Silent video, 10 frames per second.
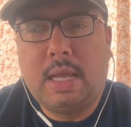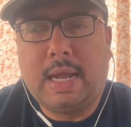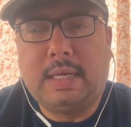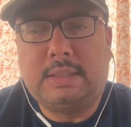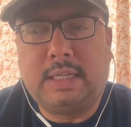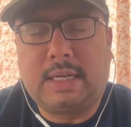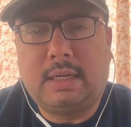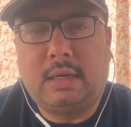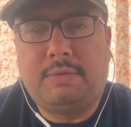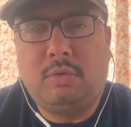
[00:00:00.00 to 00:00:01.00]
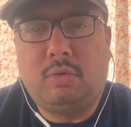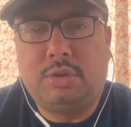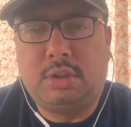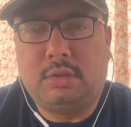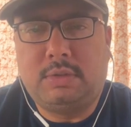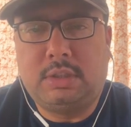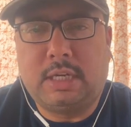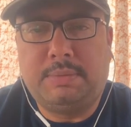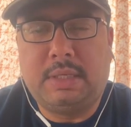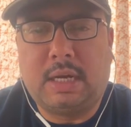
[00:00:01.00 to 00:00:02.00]
and second, a few questions which
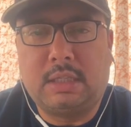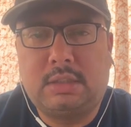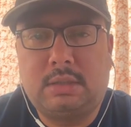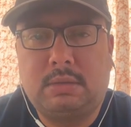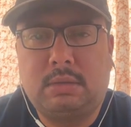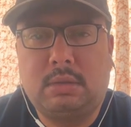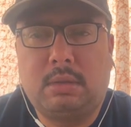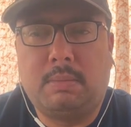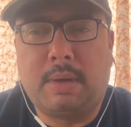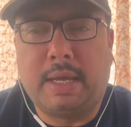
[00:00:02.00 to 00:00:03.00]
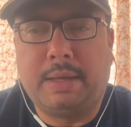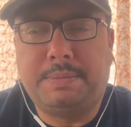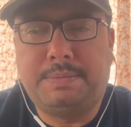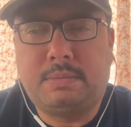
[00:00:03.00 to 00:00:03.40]
have been asked by